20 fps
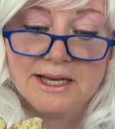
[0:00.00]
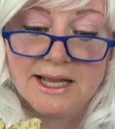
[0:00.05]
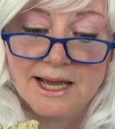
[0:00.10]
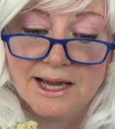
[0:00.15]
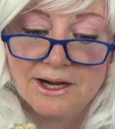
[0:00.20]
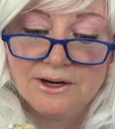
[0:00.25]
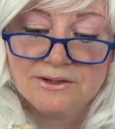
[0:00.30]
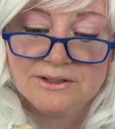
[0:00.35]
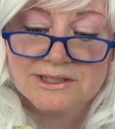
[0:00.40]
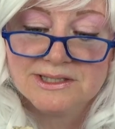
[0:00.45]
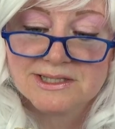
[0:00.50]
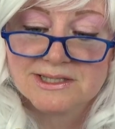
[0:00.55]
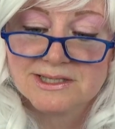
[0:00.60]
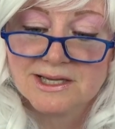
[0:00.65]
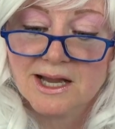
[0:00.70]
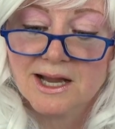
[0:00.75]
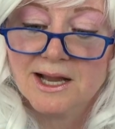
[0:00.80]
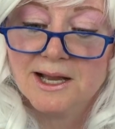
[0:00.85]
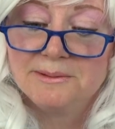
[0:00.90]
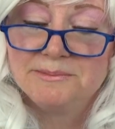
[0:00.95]
Now it's
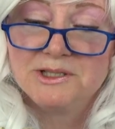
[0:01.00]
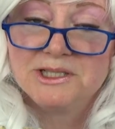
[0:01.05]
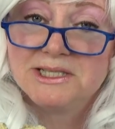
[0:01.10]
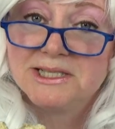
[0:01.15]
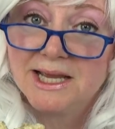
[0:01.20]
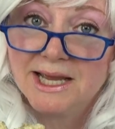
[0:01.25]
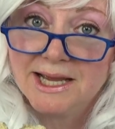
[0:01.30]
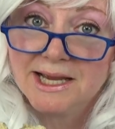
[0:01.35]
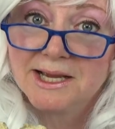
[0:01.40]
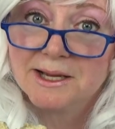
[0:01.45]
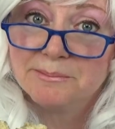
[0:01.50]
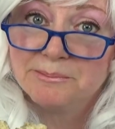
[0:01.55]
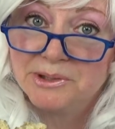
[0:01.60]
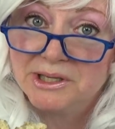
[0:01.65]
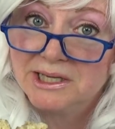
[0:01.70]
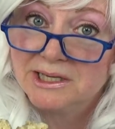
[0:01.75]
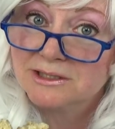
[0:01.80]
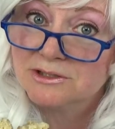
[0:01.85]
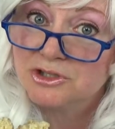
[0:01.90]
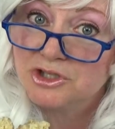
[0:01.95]
time to take a
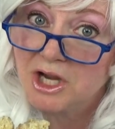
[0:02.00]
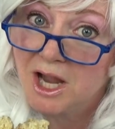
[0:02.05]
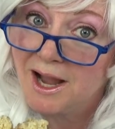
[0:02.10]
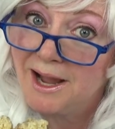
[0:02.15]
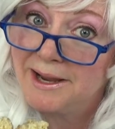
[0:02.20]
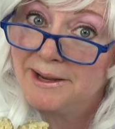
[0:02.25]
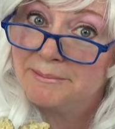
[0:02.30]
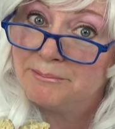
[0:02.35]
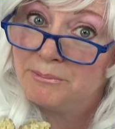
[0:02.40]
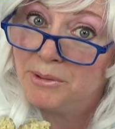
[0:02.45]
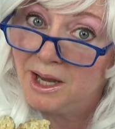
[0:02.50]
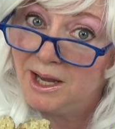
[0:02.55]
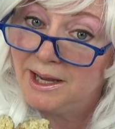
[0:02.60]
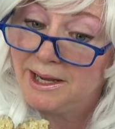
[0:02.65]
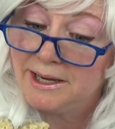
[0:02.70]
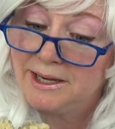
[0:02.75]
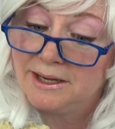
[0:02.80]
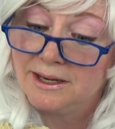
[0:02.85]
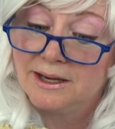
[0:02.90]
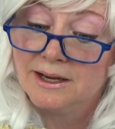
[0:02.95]
big giant
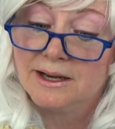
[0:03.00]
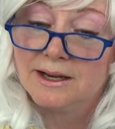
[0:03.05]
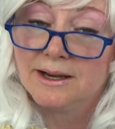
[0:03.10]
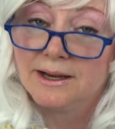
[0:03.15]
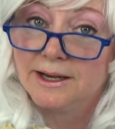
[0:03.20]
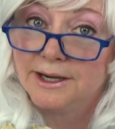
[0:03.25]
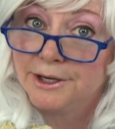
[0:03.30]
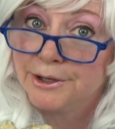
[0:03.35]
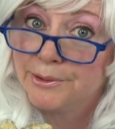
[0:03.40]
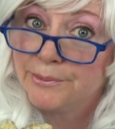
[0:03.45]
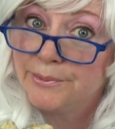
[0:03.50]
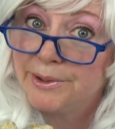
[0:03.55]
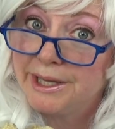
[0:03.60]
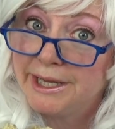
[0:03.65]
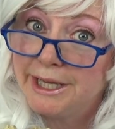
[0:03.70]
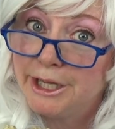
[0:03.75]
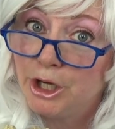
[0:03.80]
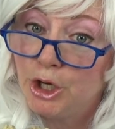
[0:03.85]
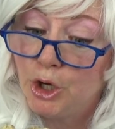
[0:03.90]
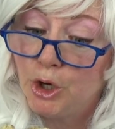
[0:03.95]
bite. Here we
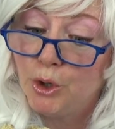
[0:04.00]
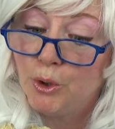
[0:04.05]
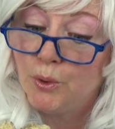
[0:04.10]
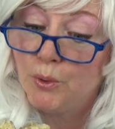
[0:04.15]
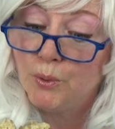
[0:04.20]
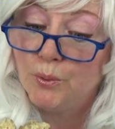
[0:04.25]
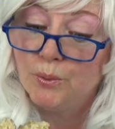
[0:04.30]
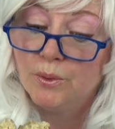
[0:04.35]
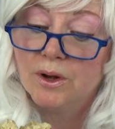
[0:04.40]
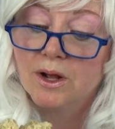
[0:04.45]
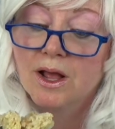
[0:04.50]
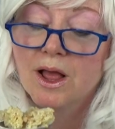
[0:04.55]
go.